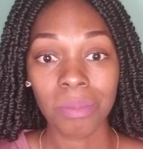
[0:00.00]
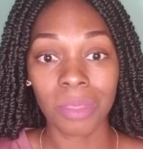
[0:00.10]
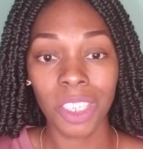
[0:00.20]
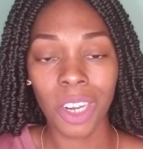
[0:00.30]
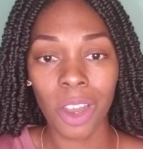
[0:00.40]

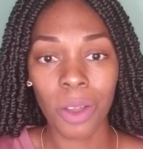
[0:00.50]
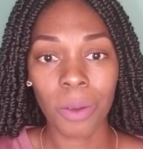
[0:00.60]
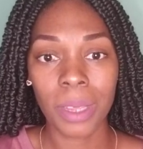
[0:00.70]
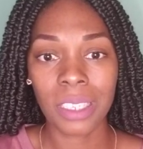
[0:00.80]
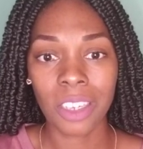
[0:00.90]

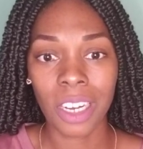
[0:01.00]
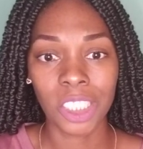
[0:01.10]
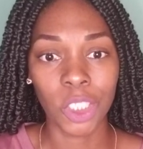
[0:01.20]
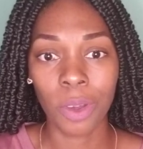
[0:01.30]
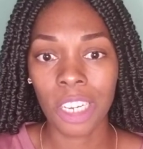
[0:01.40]
he started
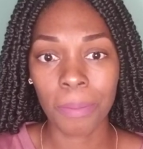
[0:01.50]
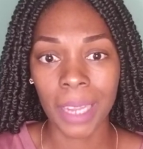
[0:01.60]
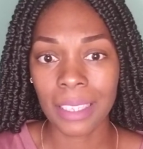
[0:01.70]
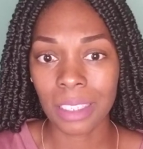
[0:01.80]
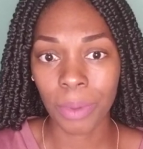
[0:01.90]
showing up
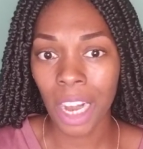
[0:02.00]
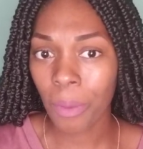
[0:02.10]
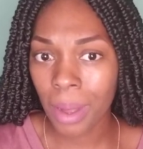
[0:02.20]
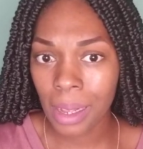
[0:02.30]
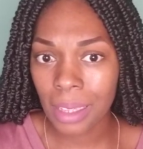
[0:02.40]
places where I
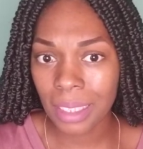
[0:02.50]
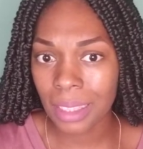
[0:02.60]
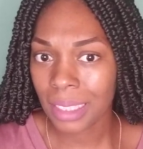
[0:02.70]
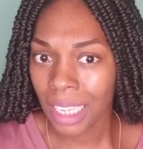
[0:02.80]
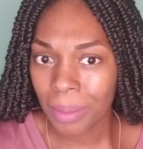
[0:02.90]
was at the
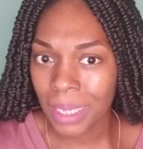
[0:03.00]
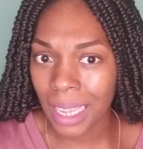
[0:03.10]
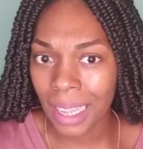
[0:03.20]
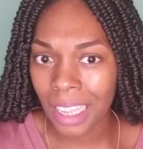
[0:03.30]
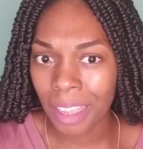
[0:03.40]
same
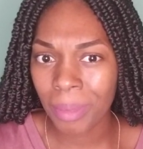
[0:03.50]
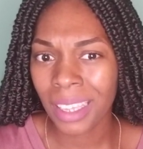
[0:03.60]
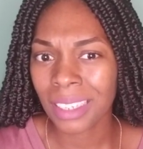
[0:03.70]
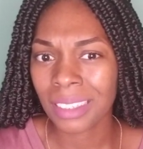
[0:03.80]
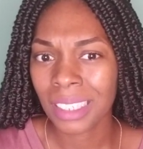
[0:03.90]
time,
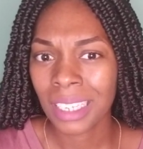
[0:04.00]
and